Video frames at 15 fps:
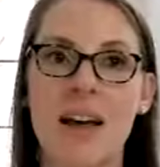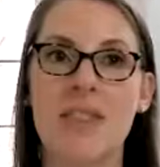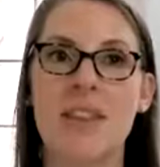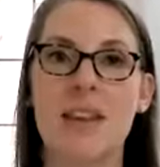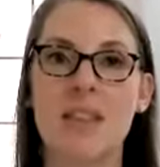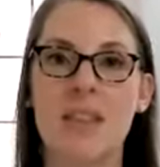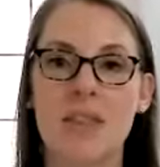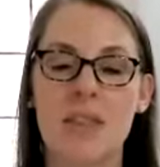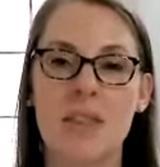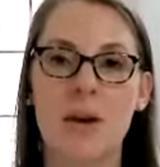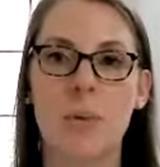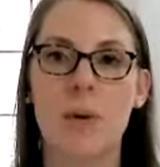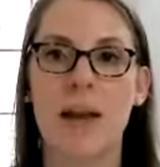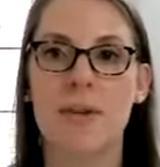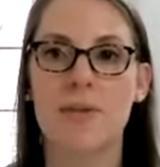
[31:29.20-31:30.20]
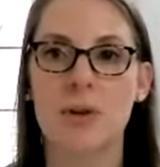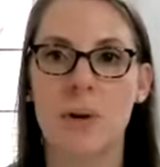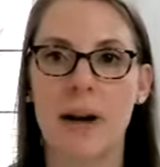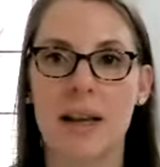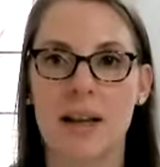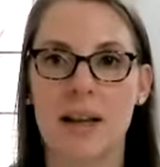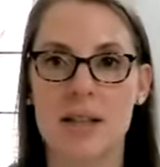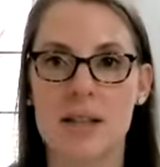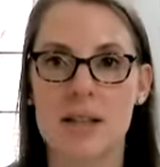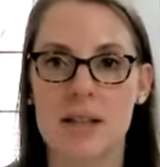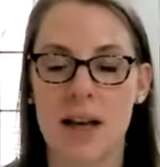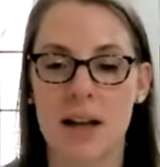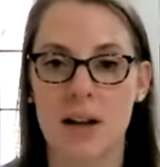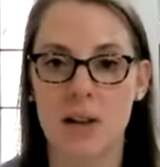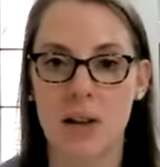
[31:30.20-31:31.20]
think the thing that we have to recognize is
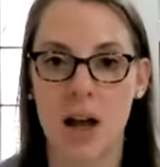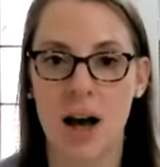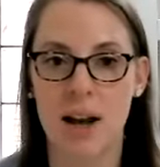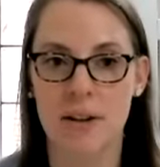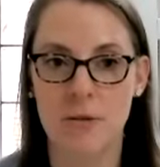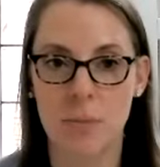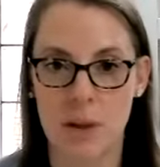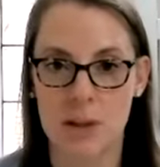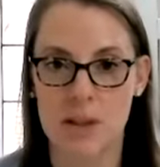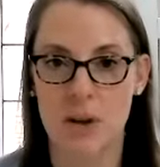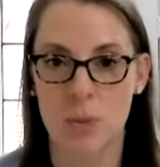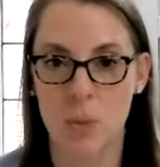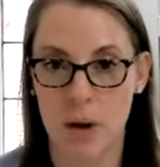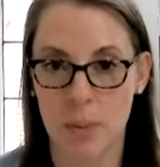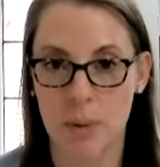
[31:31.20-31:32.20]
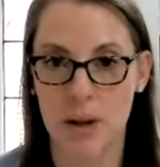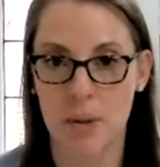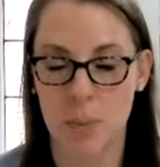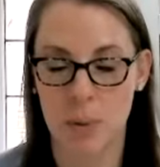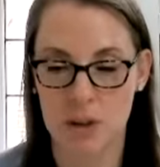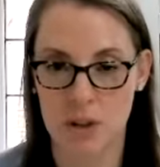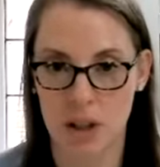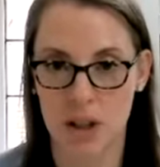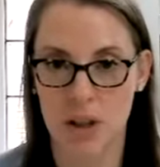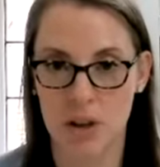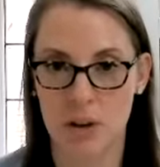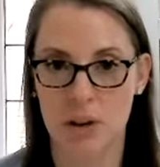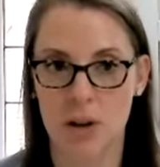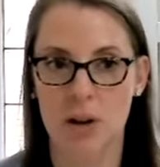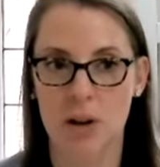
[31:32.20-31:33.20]
that a lot of busy women in
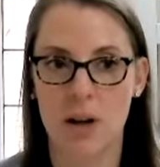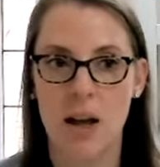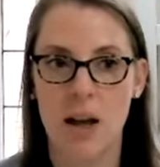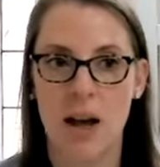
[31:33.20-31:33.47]
particular